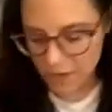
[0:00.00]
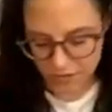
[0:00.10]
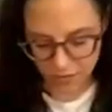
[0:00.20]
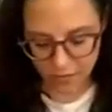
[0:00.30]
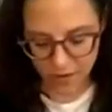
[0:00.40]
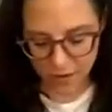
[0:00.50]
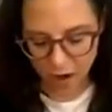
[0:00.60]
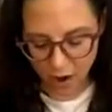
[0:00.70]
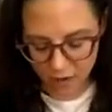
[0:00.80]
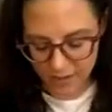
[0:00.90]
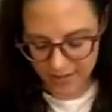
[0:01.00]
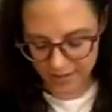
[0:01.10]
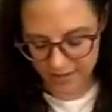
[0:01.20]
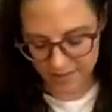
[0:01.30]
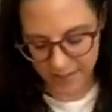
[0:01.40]
So
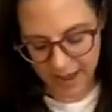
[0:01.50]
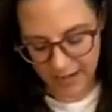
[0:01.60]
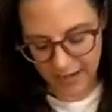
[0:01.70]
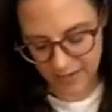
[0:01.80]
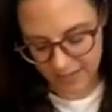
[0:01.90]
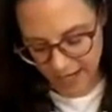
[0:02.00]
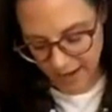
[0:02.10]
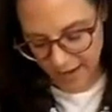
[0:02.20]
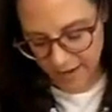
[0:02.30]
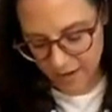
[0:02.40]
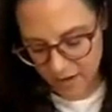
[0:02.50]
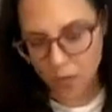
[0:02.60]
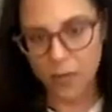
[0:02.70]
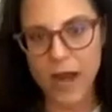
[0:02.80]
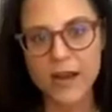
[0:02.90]
harnesses back in the day
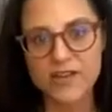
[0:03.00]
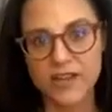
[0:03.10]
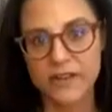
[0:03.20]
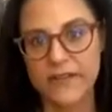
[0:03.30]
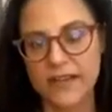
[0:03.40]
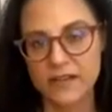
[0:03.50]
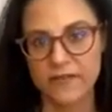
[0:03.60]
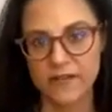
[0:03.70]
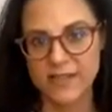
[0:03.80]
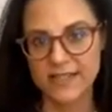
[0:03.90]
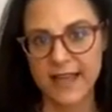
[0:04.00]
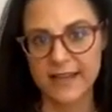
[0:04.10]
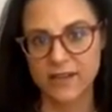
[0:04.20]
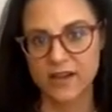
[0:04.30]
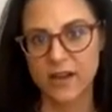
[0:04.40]
were actually invented for
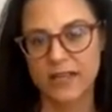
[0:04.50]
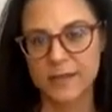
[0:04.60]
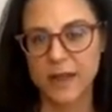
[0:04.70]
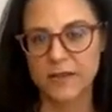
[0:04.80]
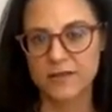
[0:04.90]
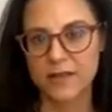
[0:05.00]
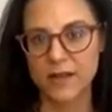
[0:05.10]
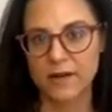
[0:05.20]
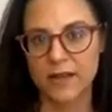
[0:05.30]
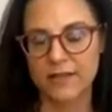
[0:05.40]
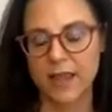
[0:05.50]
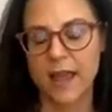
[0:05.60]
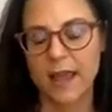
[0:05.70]
sledding dogs because there is